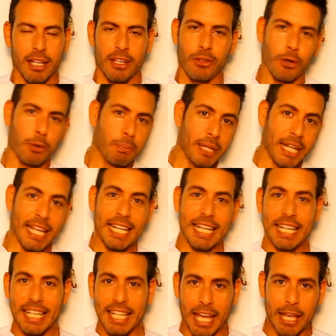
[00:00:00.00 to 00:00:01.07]
You're playing
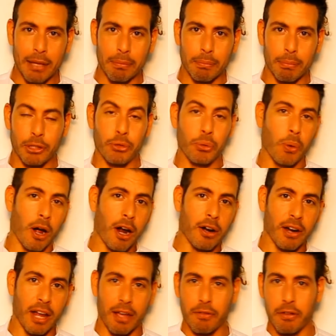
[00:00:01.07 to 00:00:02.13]
a game, but you
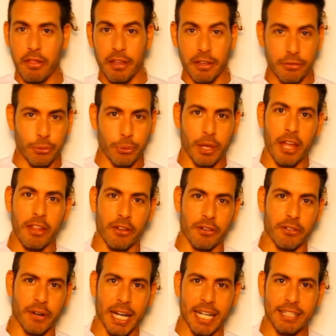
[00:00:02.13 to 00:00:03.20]
are everything together,
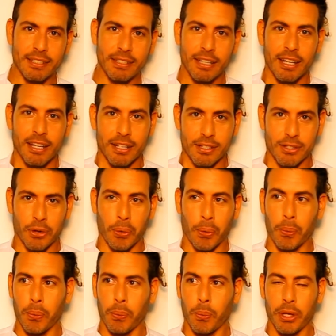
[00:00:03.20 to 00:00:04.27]
right?
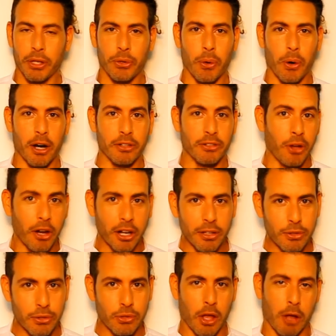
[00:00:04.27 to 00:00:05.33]
So when you are talking
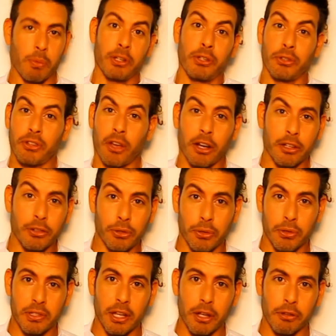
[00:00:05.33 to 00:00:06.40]
to someone, you're talking to
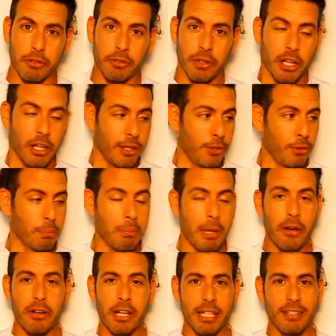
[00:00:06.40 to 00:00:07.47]
yourself. You
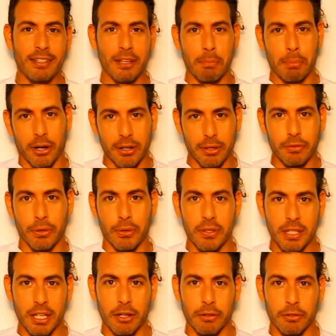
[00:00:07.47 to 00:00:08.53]
married a part of
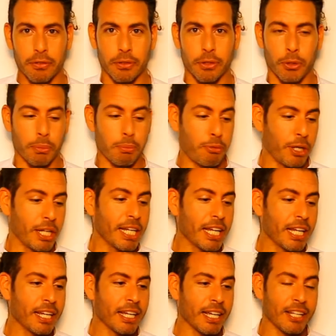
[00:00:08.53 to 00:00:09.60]
yourself. You're
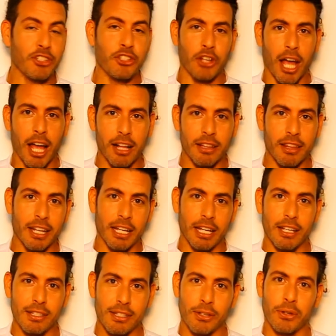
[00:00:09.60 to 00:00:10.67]
bringing a child that
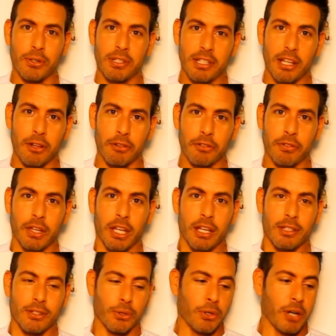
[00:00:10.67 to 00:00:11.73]
is yourself.
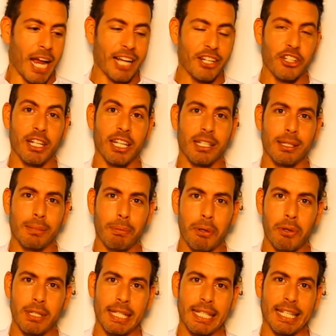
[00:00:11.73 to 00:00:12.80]
So you're actually
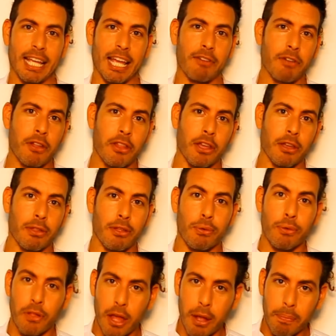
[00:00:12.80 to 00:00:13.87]
experiencing everything
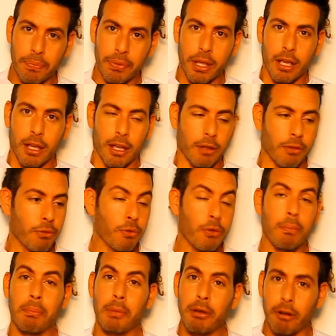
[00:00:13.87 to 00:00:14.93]
through them and through
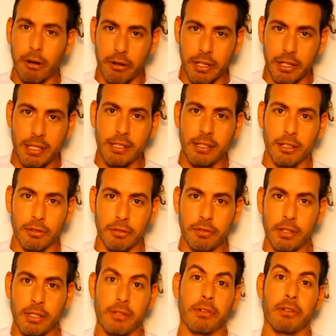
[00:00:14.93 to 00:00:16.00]
the mirror itself
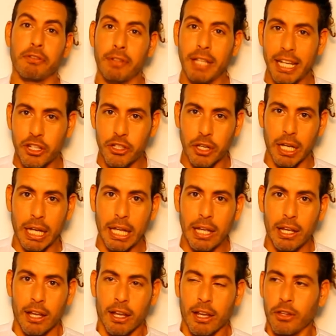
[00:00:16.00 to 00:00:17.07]
as a reflection.
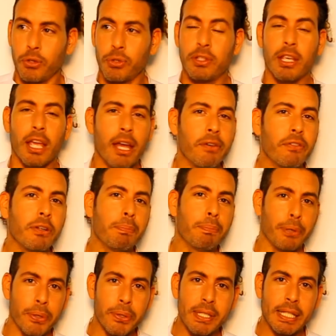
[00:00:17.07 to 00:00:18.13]
You see every
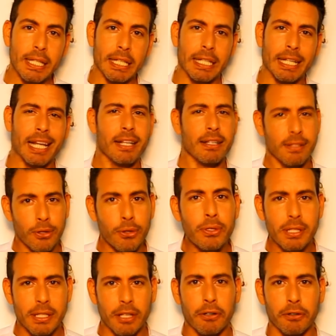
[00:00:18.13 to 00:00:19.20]
person as
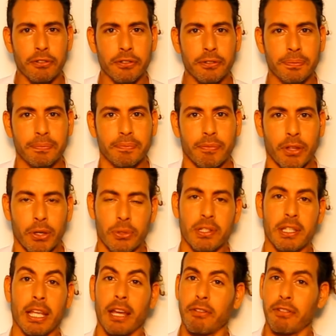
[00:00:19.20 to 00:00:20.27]
yourself. You
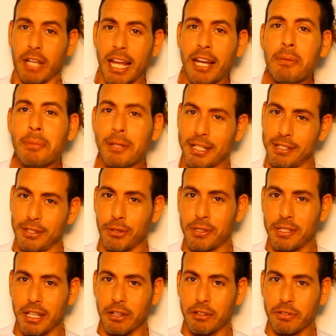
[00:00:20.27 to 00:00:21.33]
see every animal as
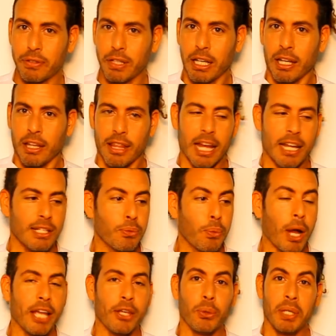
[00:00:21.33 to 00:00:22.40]
yourself. That is
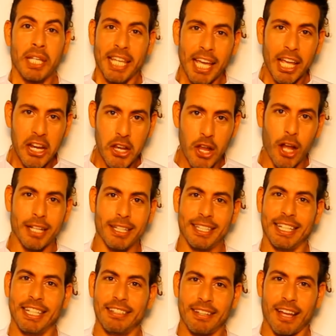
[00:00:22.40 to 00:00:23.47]
why you cannot
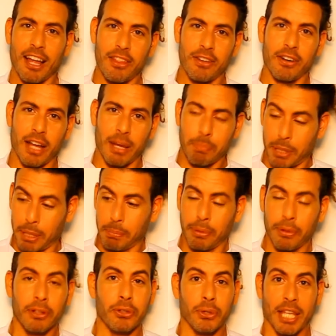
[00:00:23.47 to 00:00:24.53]
eat other
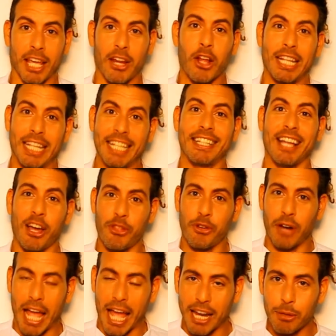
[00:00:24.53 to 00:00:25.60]
people. You cannot eat
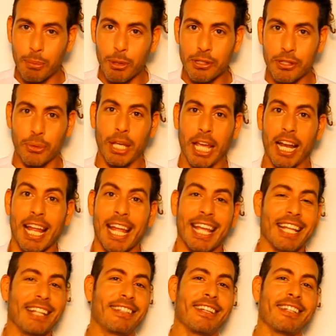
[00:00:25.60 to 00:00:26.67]
other animals.
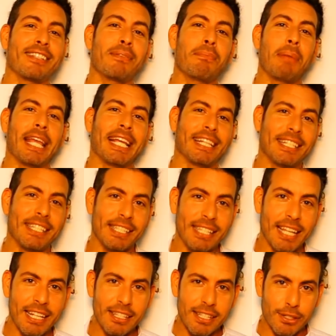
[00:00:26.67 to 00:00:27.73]
It doesn't make
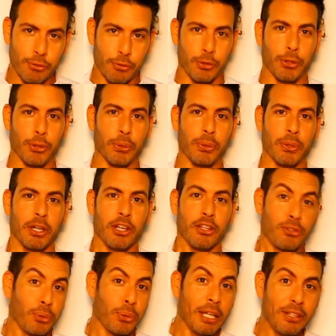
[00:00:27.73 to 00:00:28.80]
sense for you
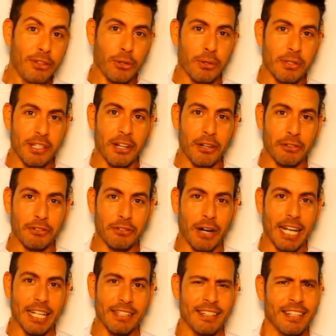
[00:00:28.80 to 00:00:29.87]
to eat yourself,
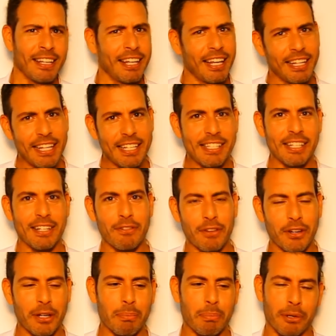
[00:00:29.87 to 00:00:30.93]
right? unless in a
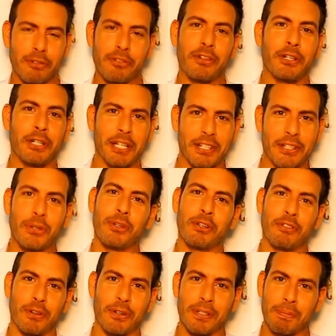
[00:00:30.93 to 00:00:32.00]
very perverted
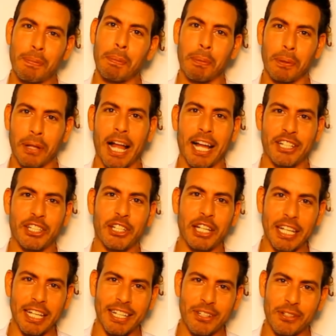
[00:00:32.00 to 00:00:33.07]
universe people
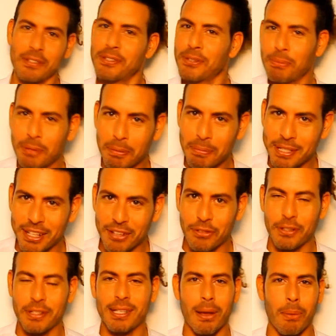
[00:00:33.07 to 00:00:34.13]
actually consume themselves
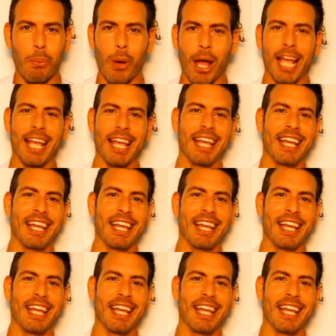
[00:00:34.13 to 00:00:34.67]
in some way.